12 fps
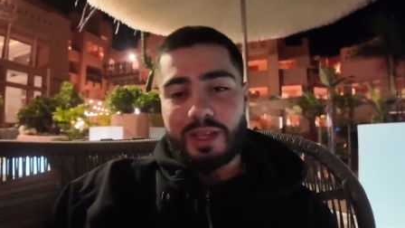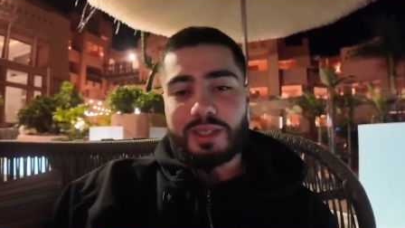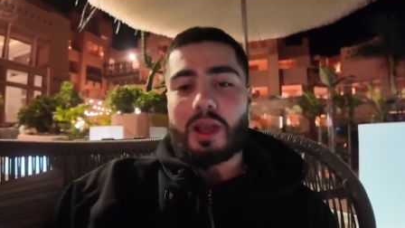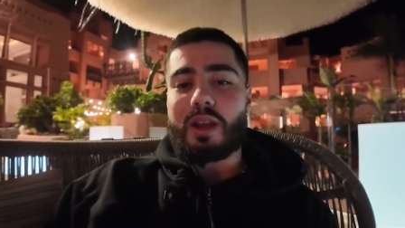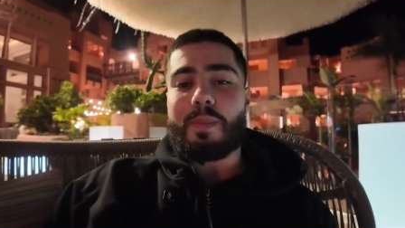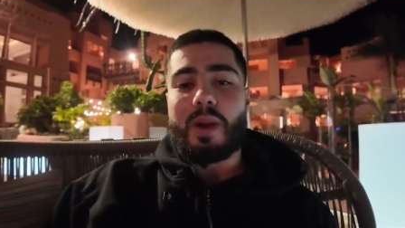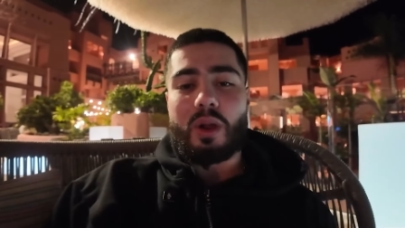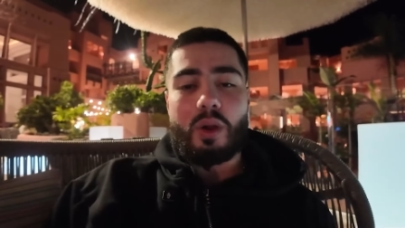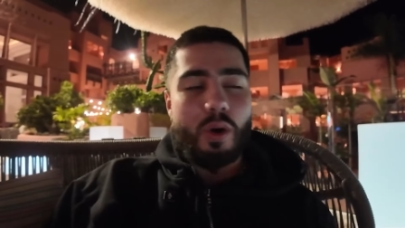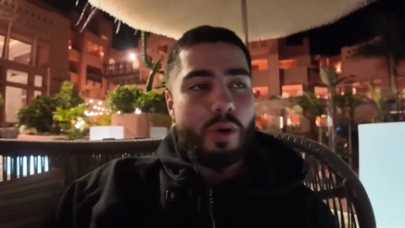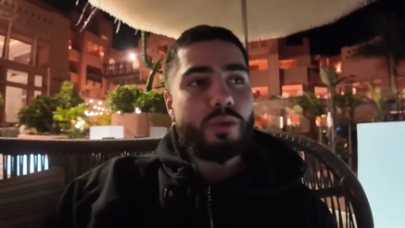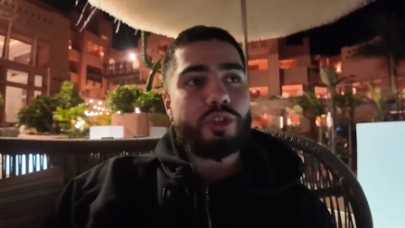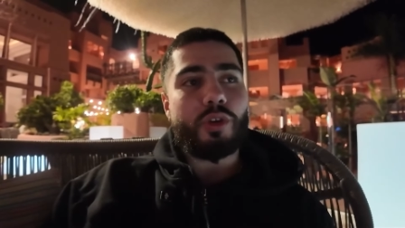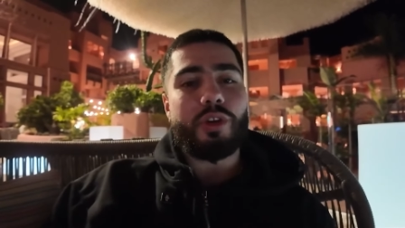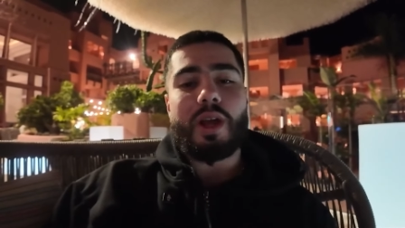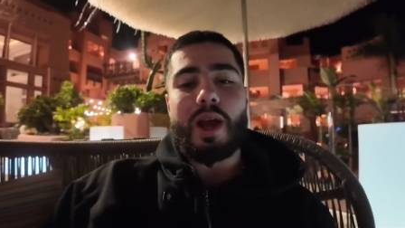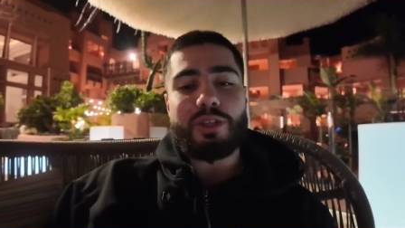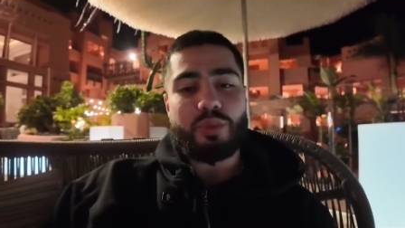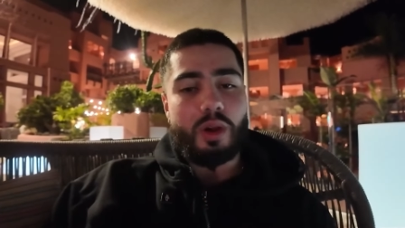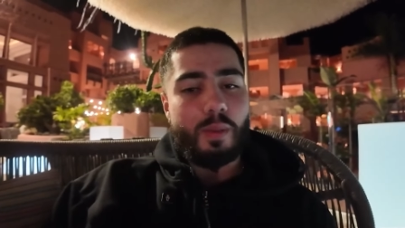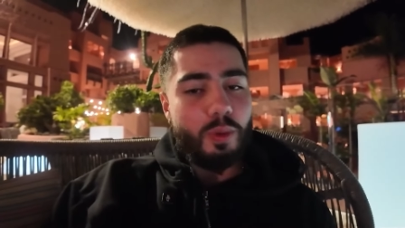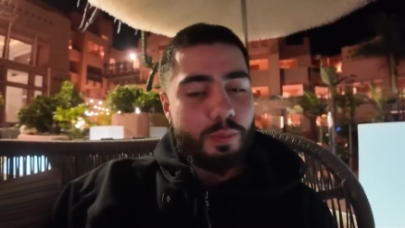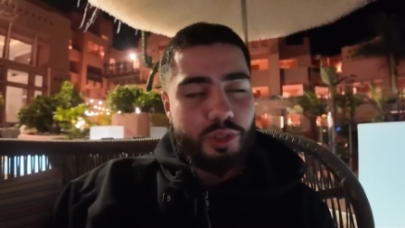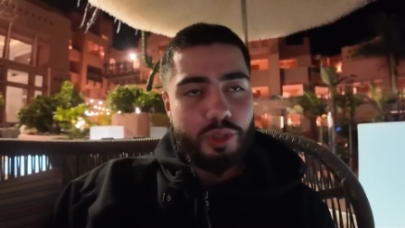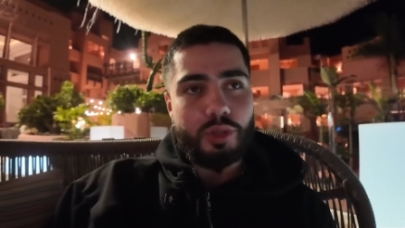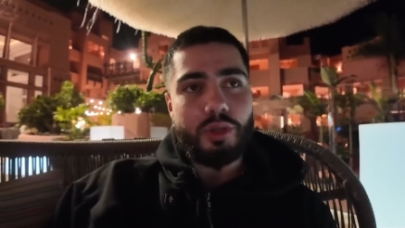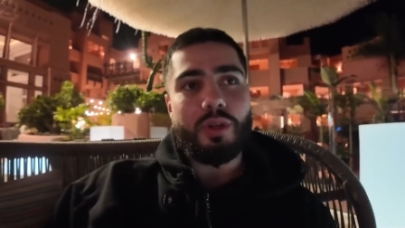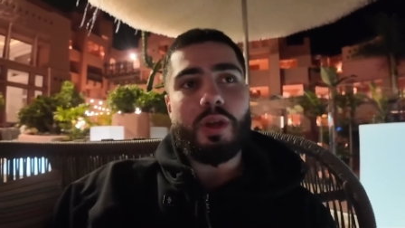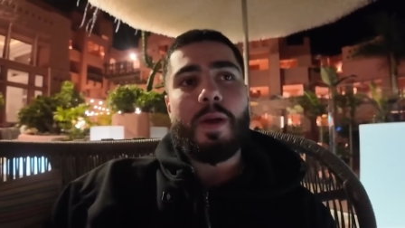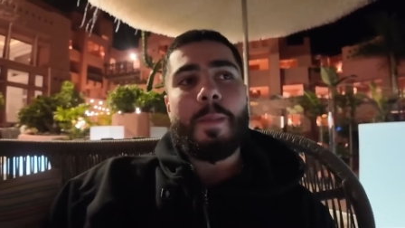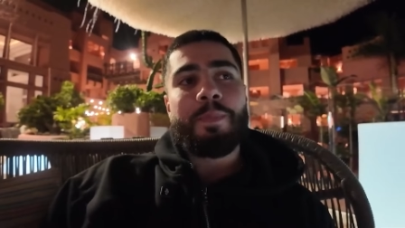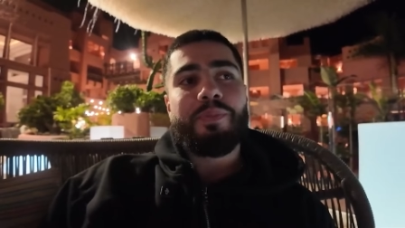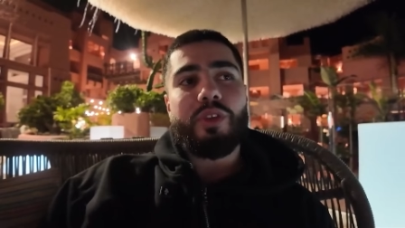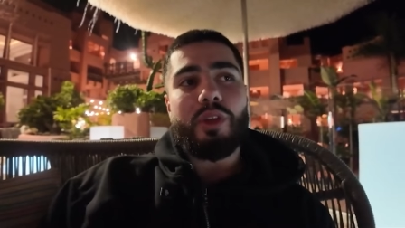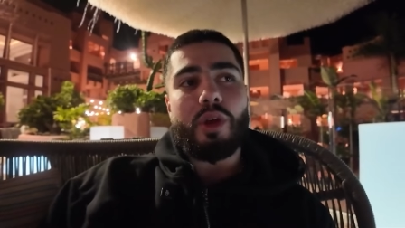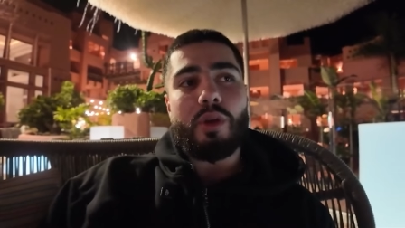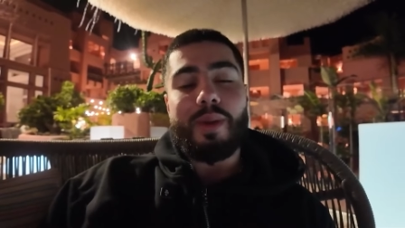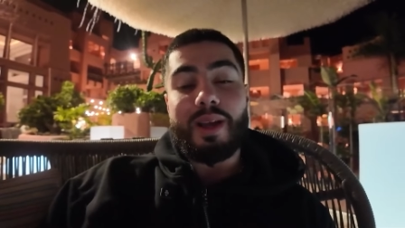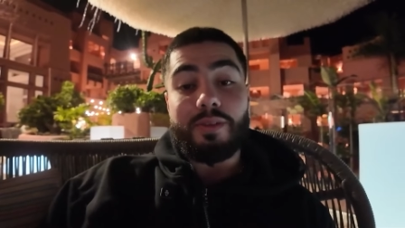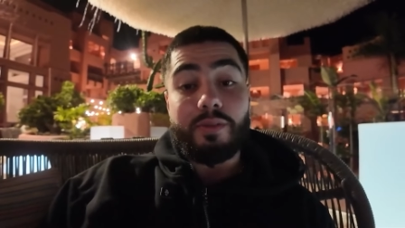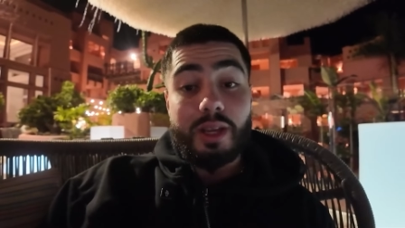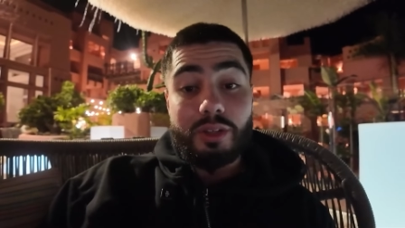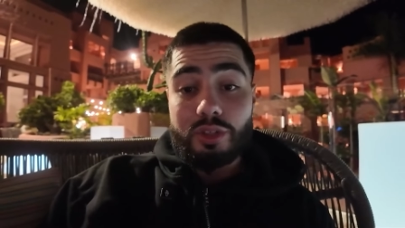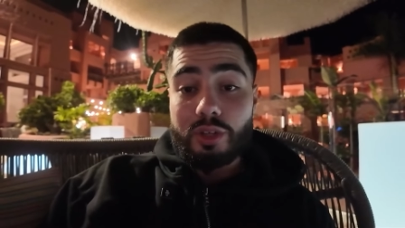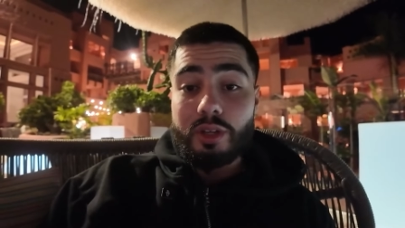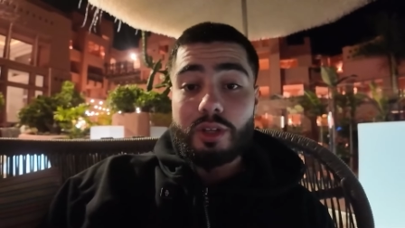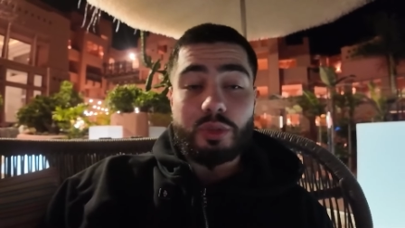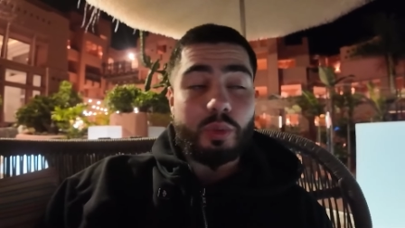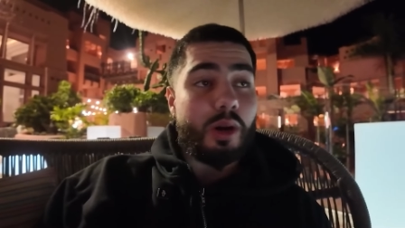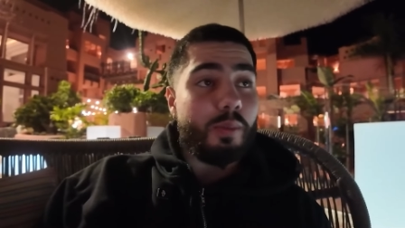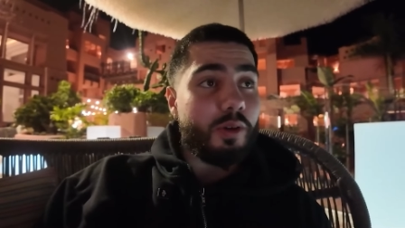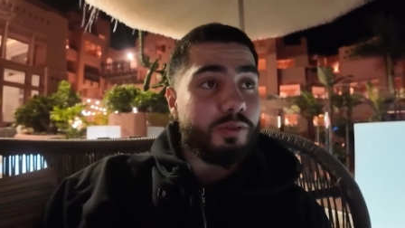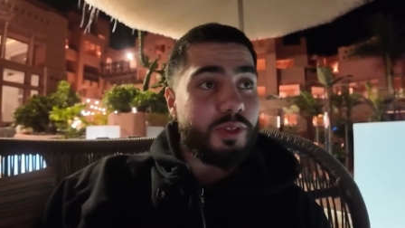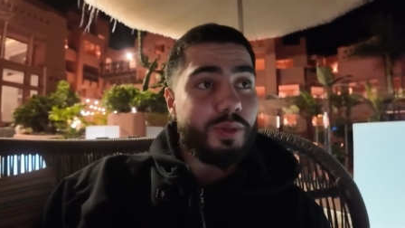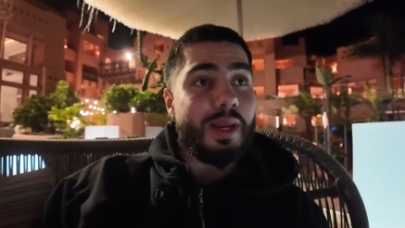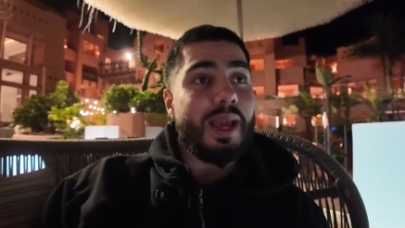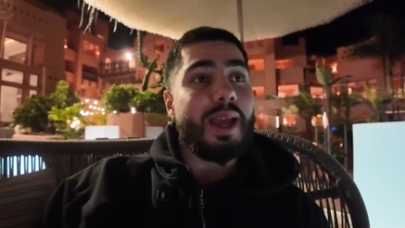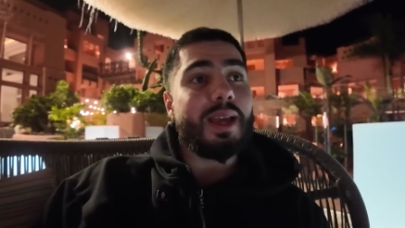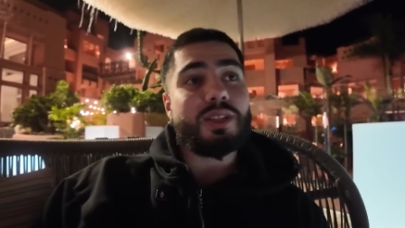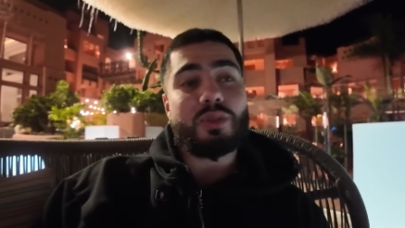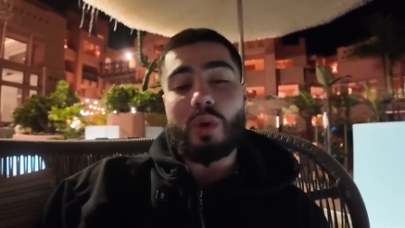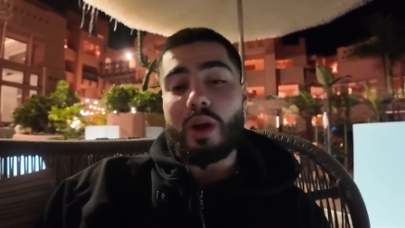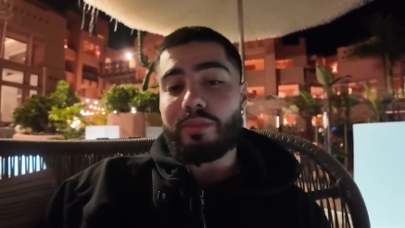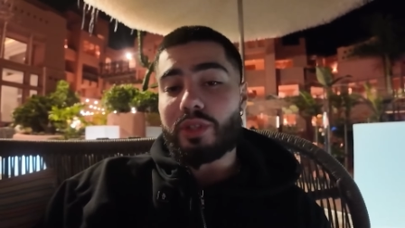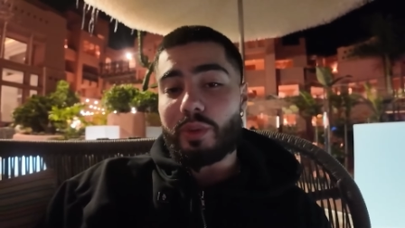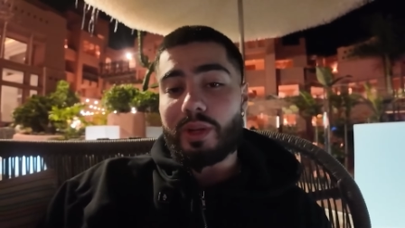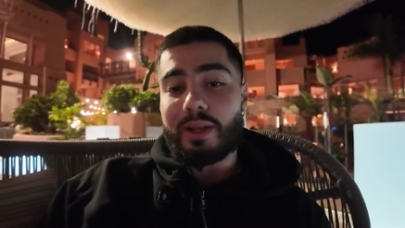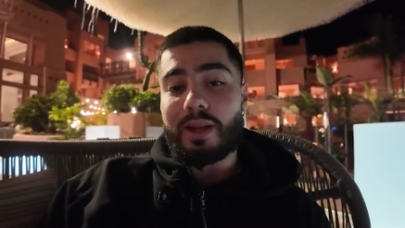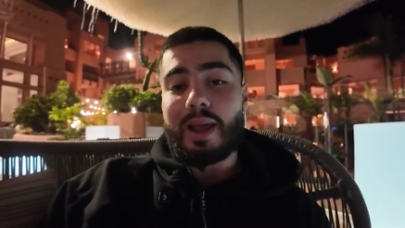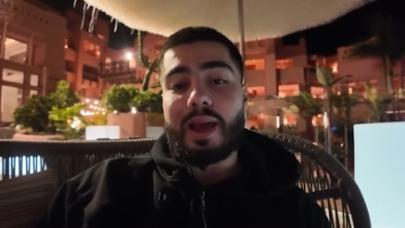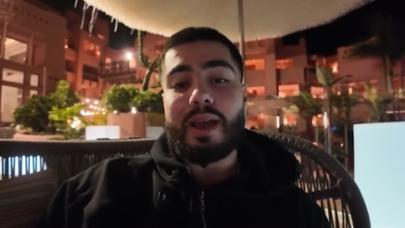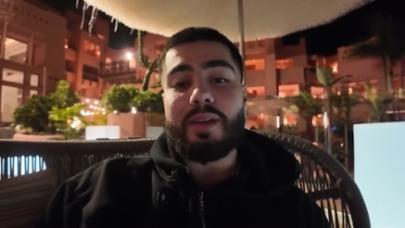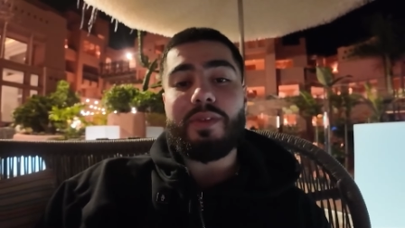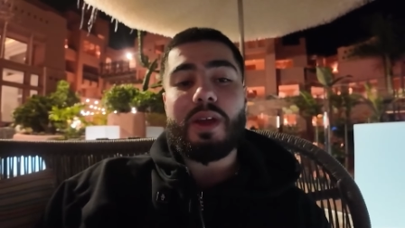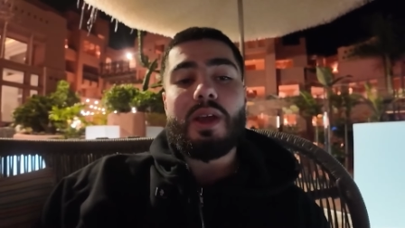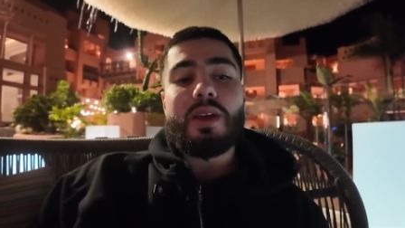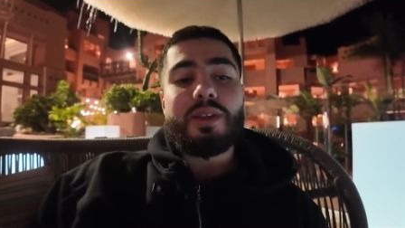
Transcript: That's kind of my goal. Show you guys where I'm up to, you know, my adventures, where I'm off to next, what I'm doing in life,